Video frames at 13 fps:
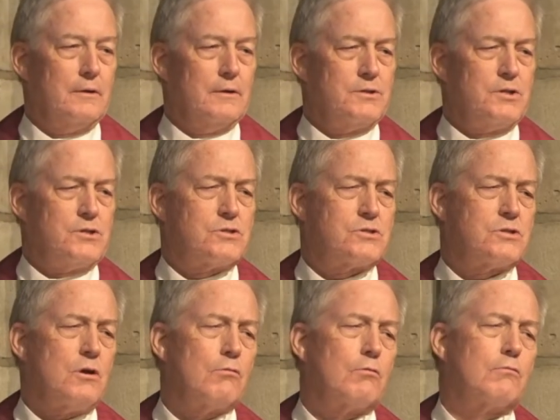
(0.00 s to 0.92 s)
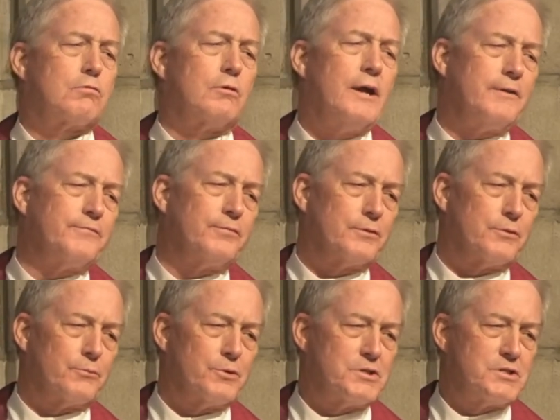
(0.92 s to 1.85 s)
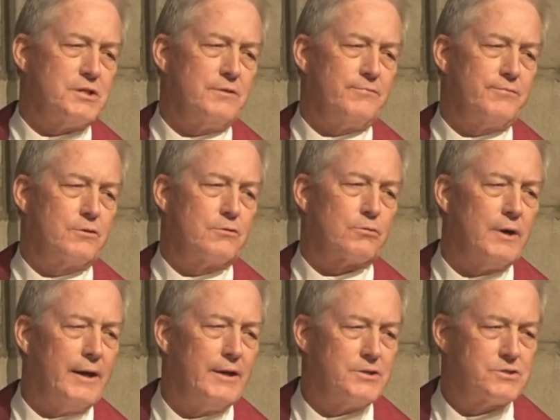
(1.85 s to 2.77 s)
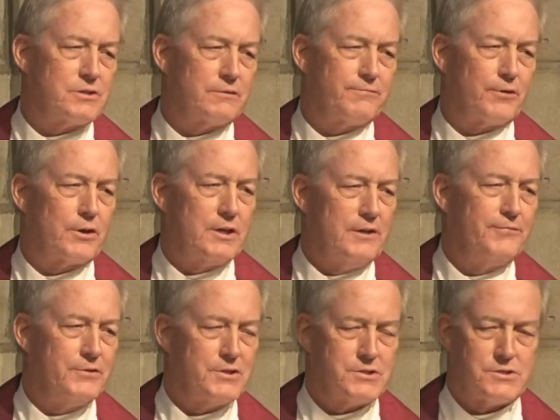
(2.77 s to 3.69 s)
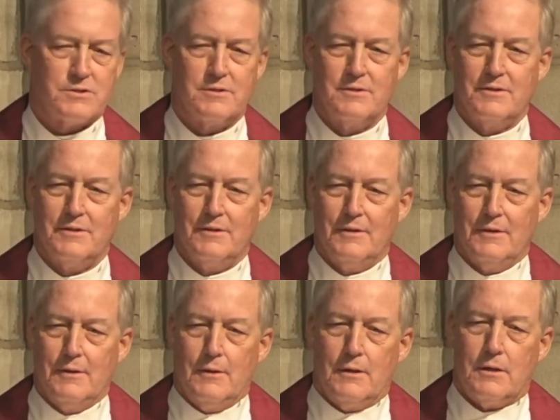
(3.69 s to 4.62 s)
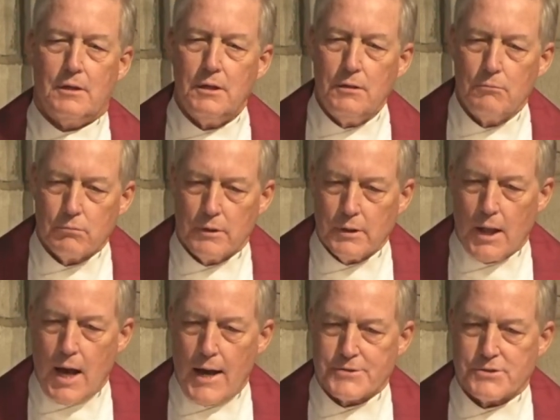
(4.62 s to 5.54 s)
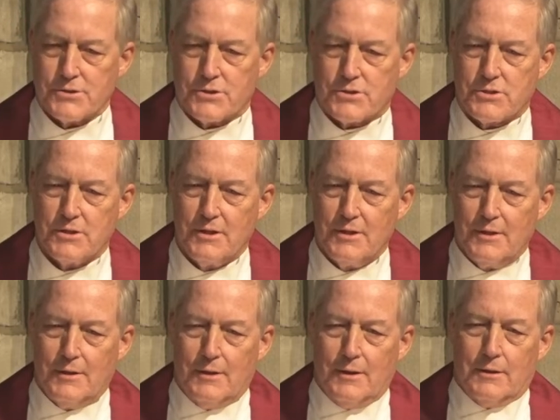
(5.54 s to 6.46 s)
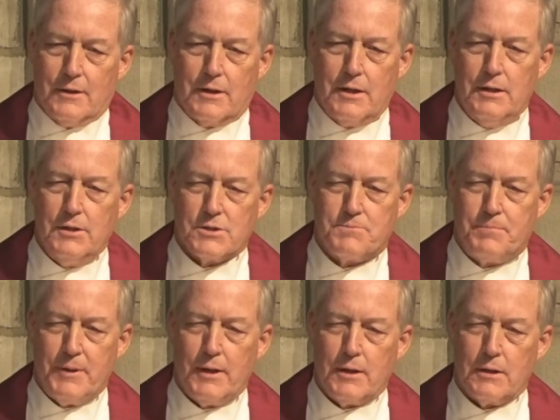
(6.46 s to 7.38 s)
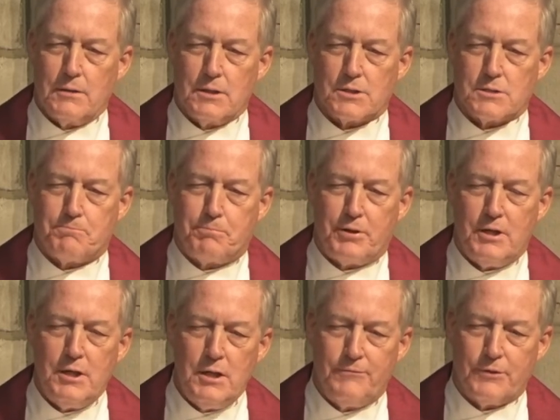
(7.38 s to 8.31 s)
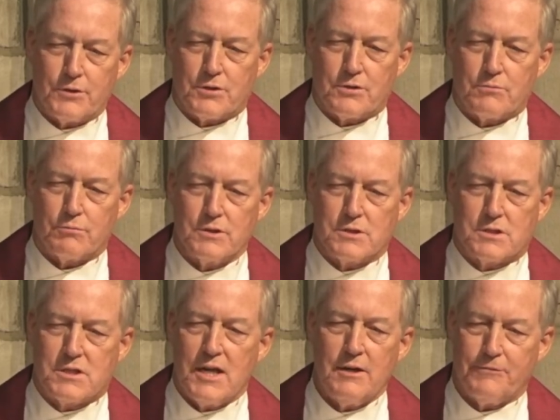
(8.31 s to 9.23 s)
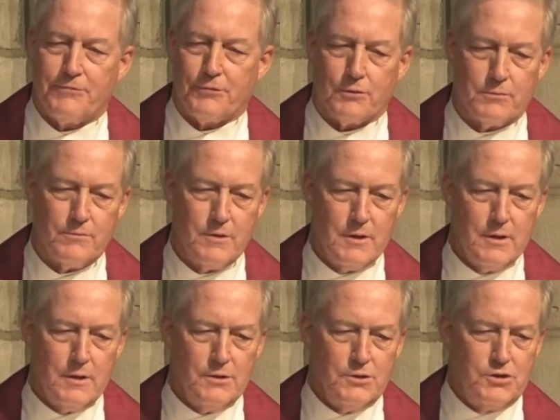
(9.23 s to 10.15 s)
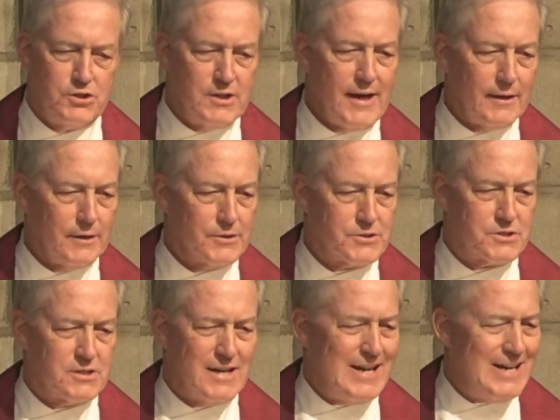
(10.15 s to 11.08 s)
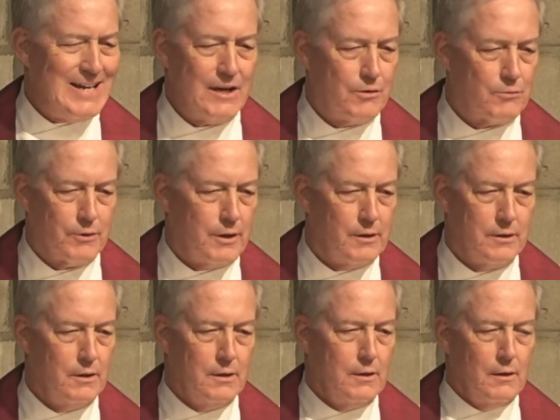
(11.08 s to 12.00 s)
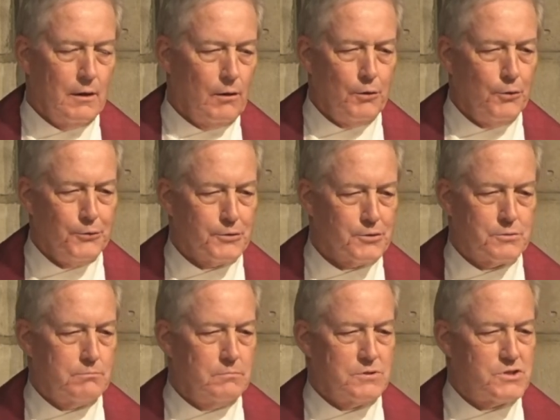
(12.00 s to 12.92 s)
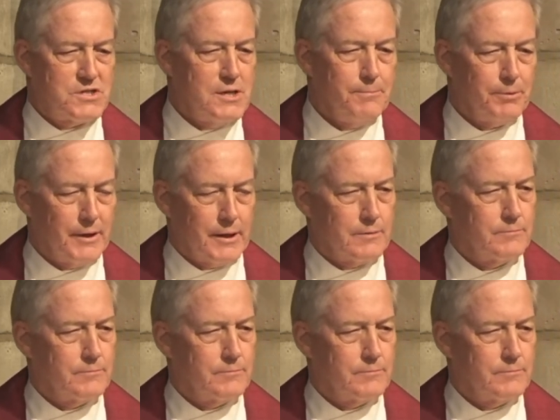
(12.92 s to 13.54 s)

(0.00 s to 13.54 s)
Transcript: She's so grateful to receive grace and forgiveness. He realizes that he has been this peevish, resentful, jealous, angry, older sibling.